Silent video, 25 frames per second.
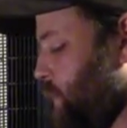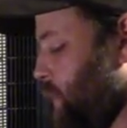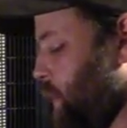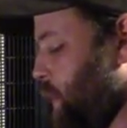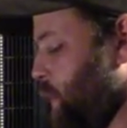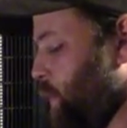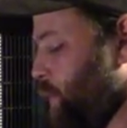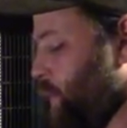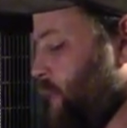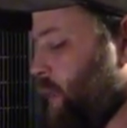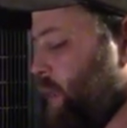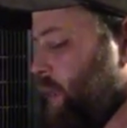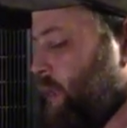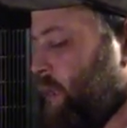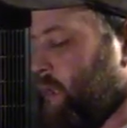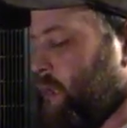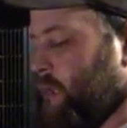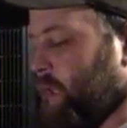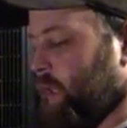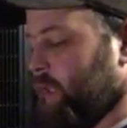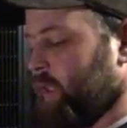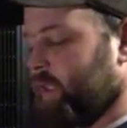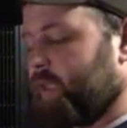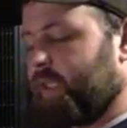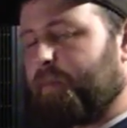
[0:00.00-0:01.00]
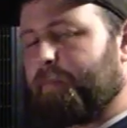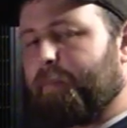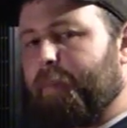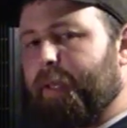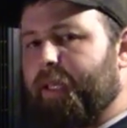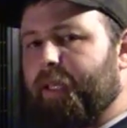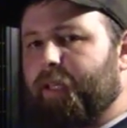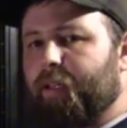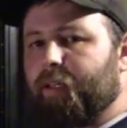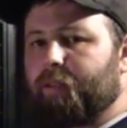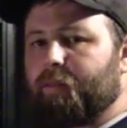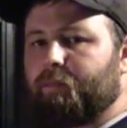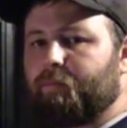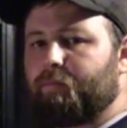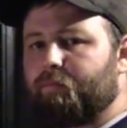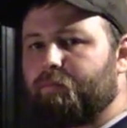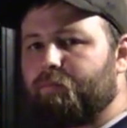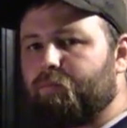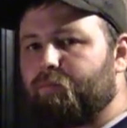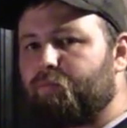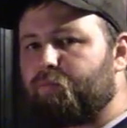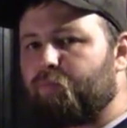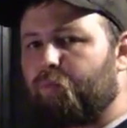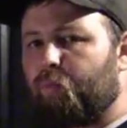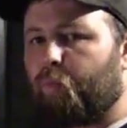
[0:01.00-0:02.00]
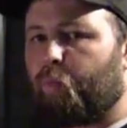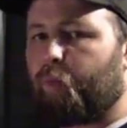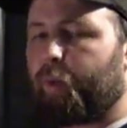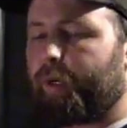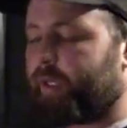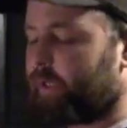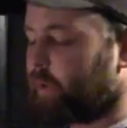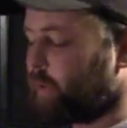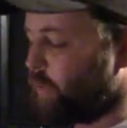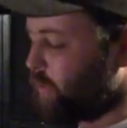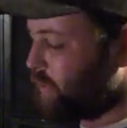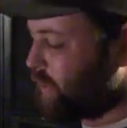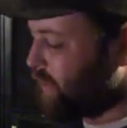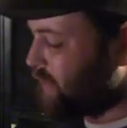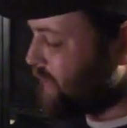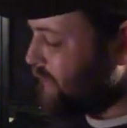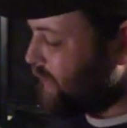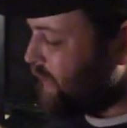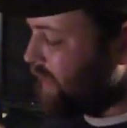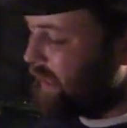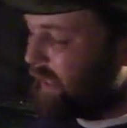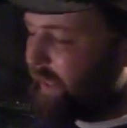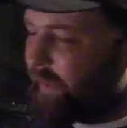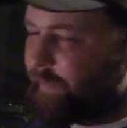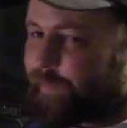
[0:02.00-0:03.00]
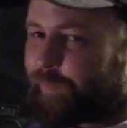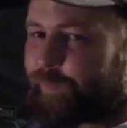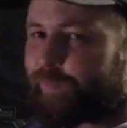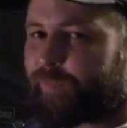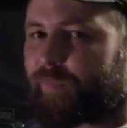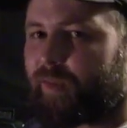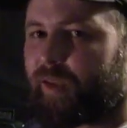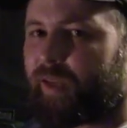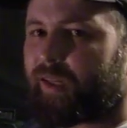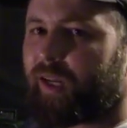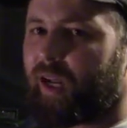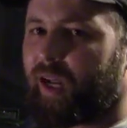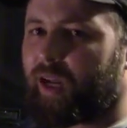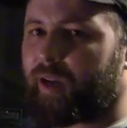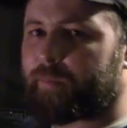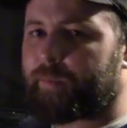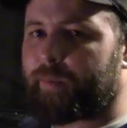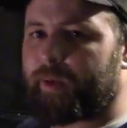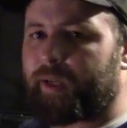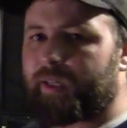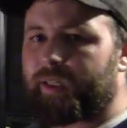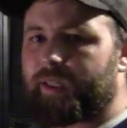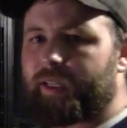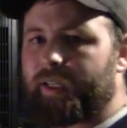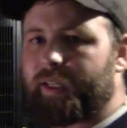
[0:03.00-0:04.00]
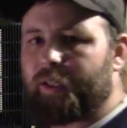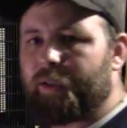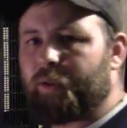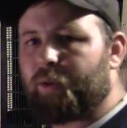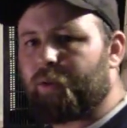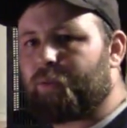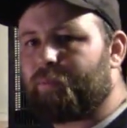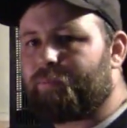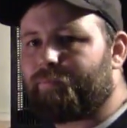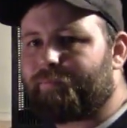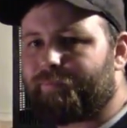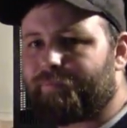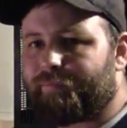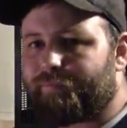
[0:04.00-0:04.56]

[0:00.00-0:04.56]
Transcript: on the Tamiya wheels. Not a big deal.